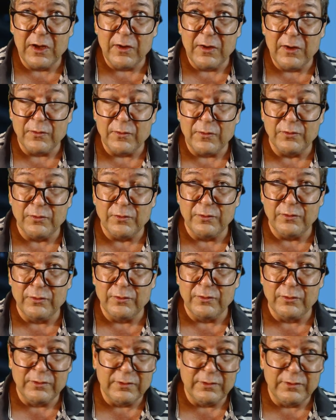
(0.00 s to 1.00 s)

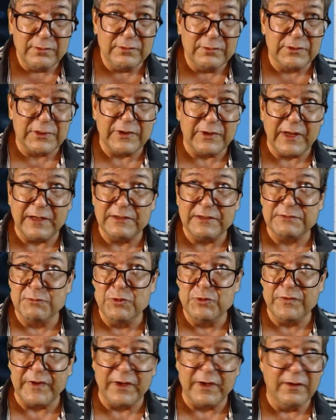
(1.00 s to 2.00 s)
Ooh, look at that, it's
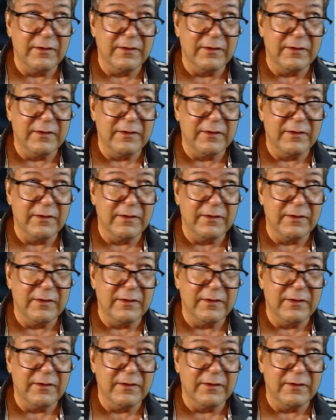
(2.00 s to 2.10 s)
moving.